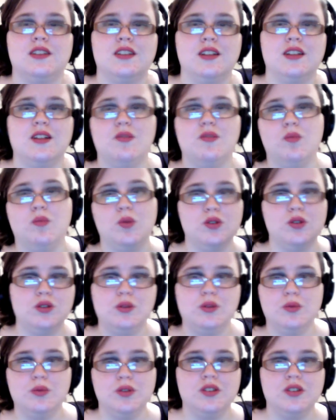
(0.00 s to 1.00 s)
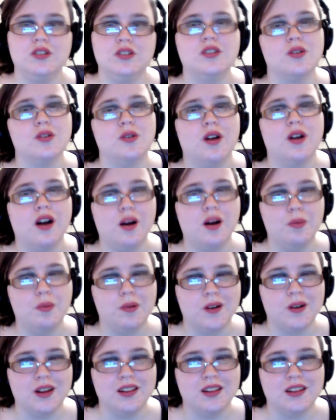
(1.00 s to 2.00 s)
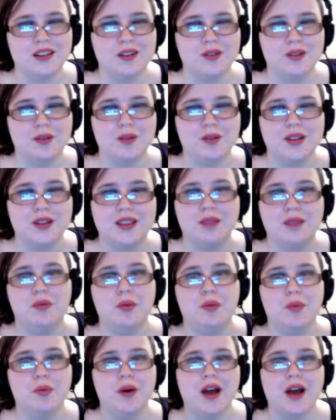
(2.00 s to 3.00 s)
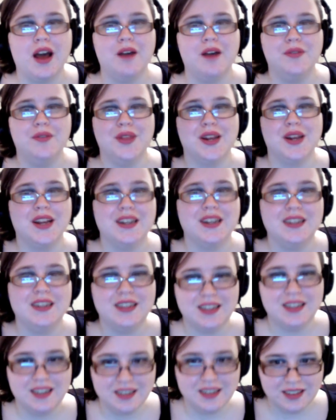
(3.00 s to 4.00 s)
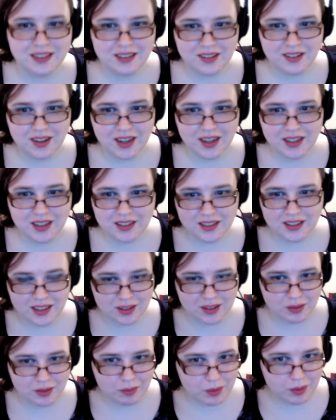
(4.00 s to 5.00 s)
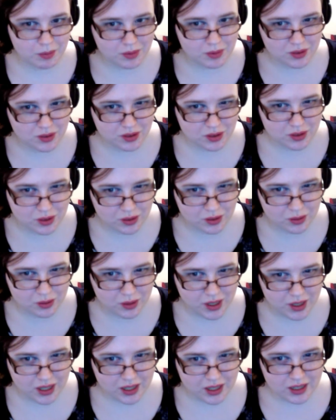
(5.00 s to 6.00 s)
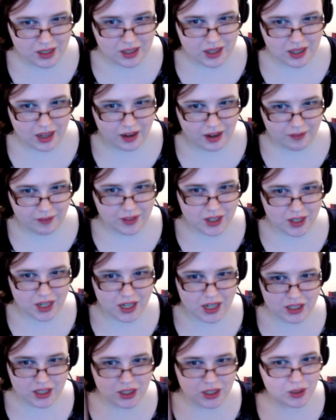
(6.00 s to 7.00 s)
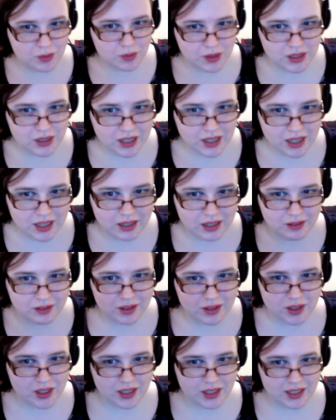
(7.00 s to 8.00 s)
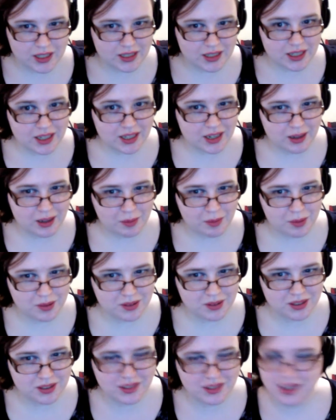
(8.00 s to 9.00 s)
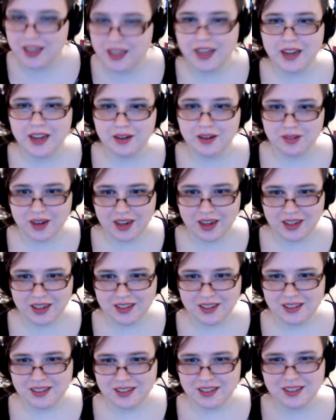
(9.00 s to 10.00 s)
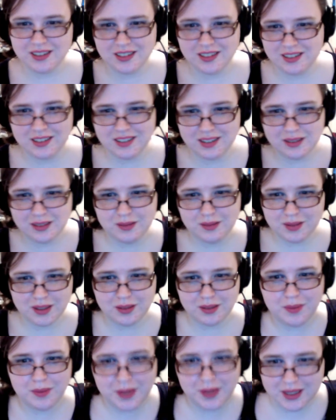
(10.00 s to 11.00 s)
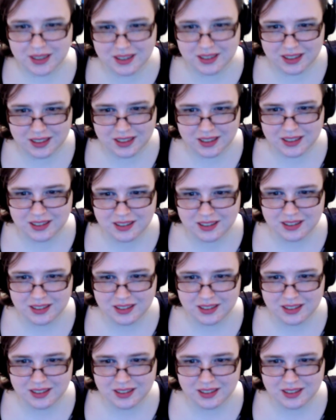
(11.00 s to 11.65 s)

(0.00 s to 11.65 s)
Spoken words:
Most people just don't operate in that way. But I think people have that idea in their head that that's what people do, and if they're not doing that, if they're not that kind of person, they can't write, and that's just it doesn't make any sense.